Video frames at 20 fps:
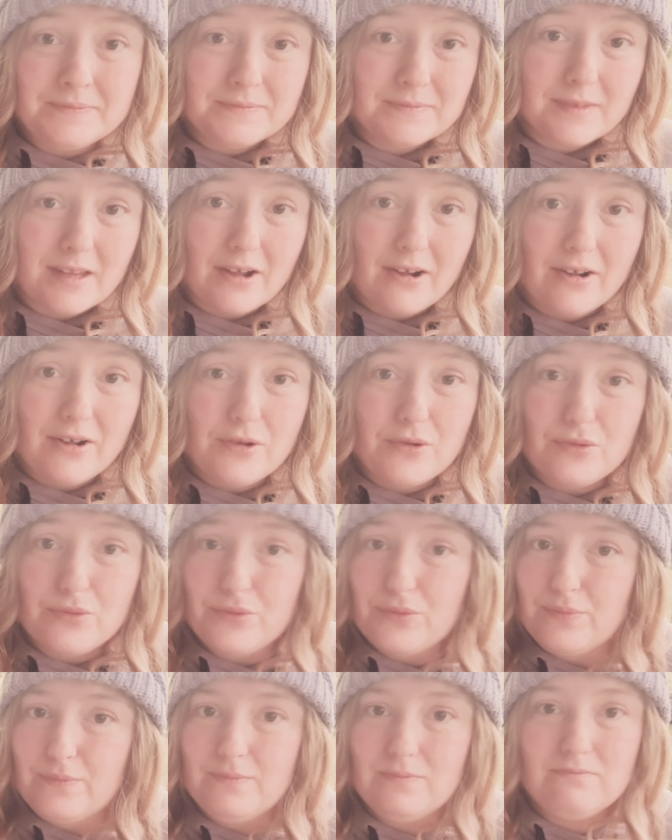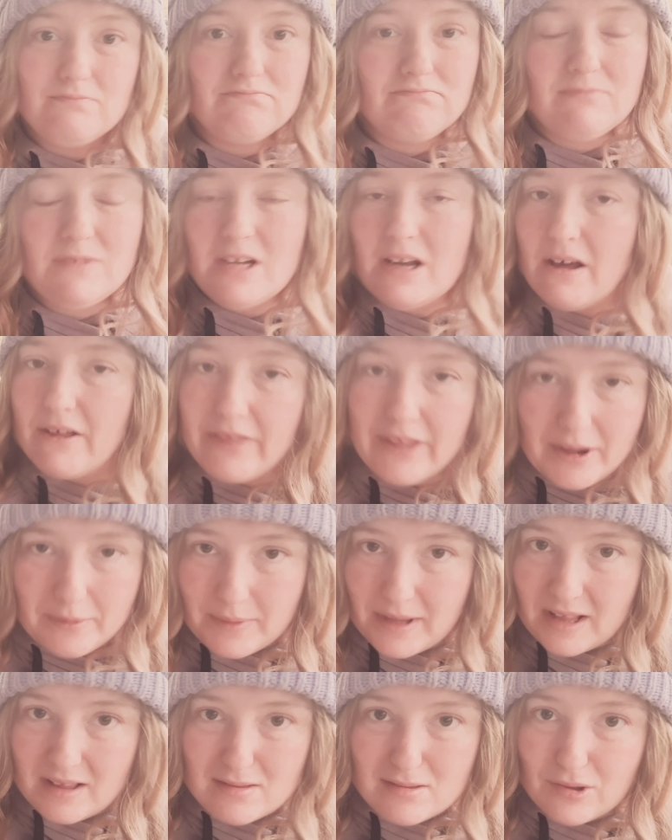There is nothing
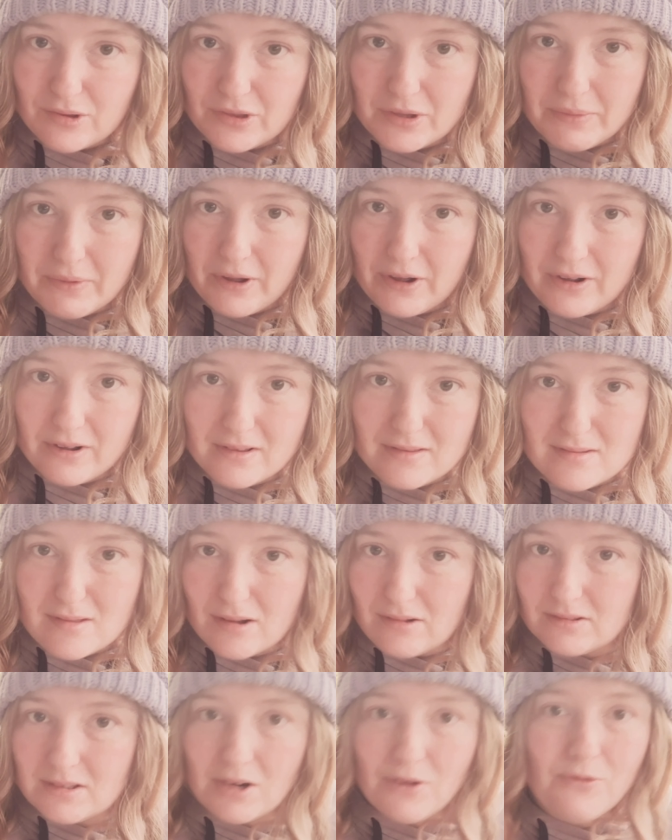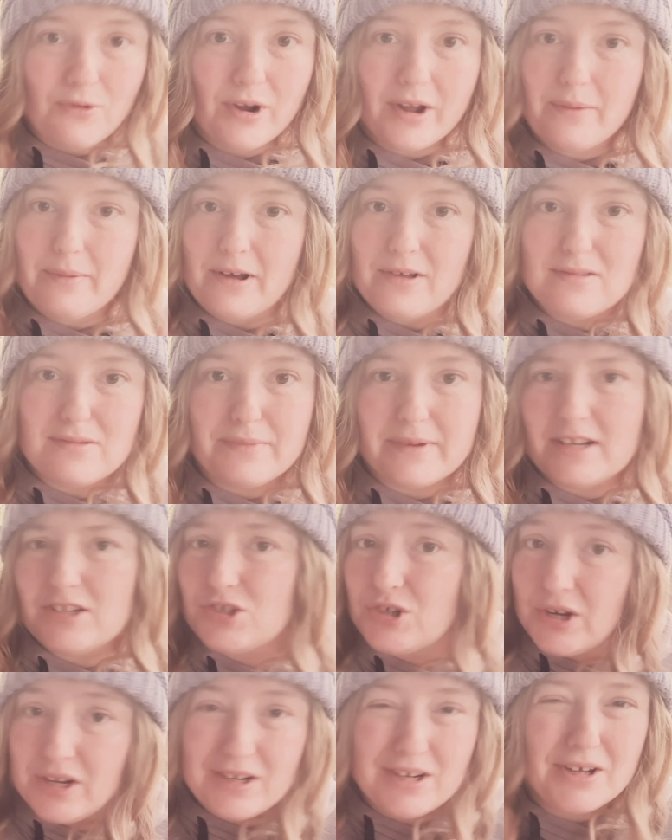being sold in the book, so don't worry about somebody
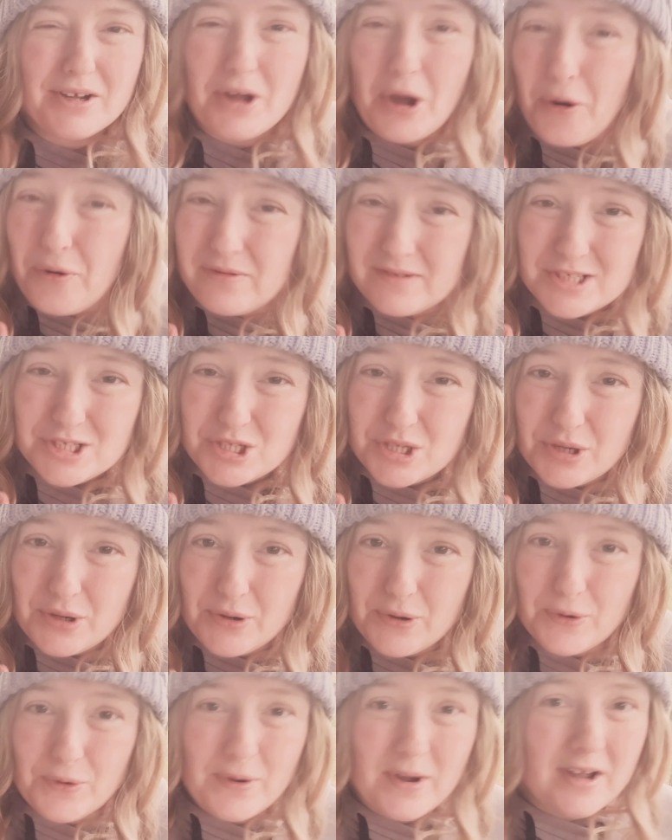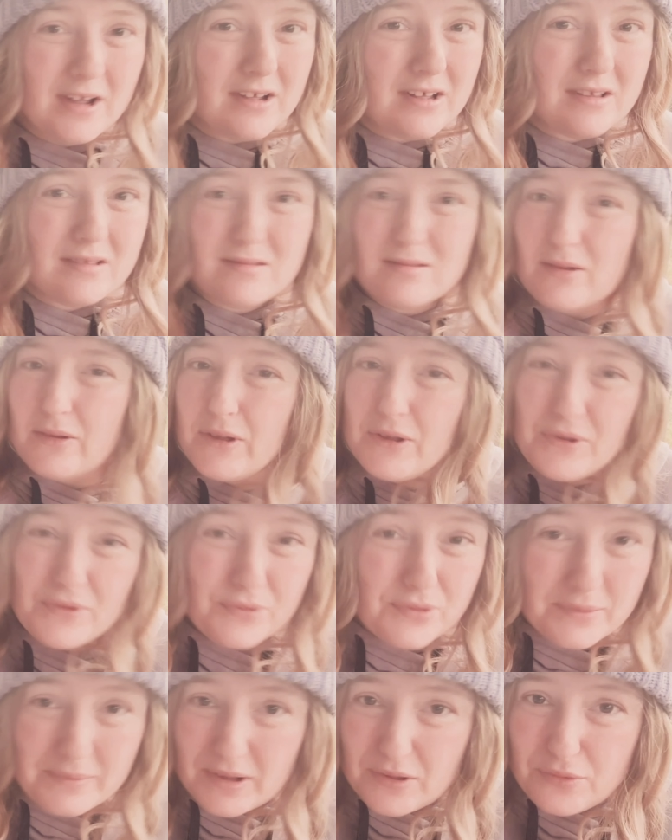trying to coach you, sell you
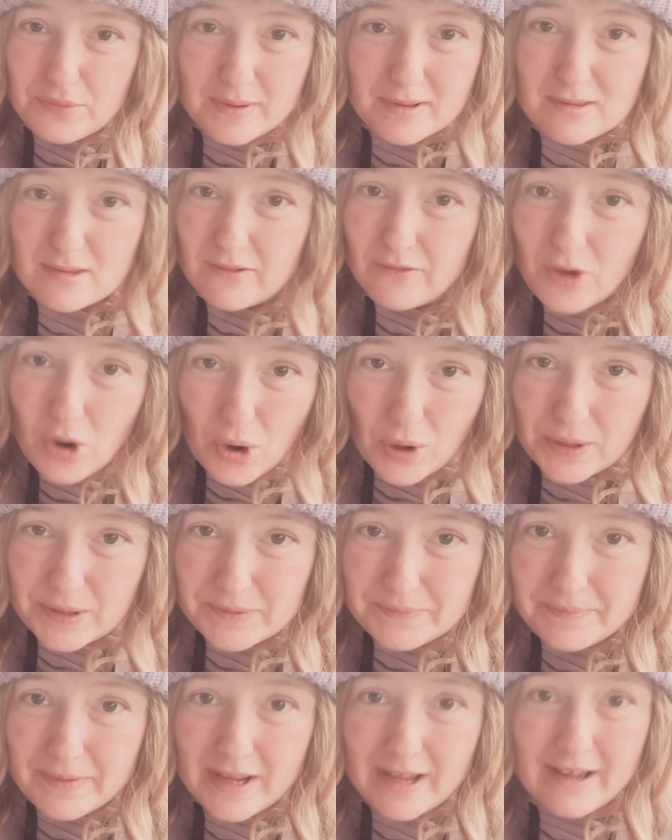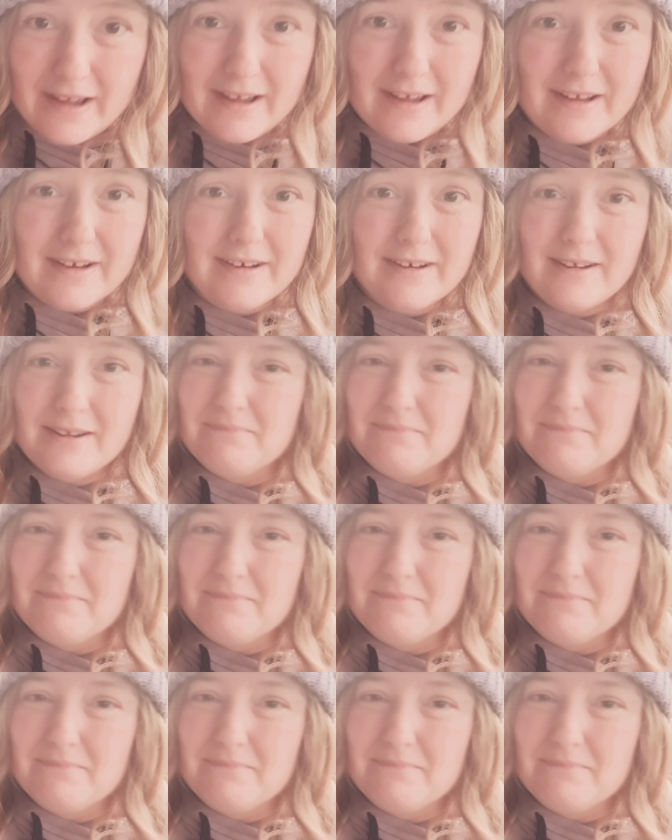some expensive garden bed.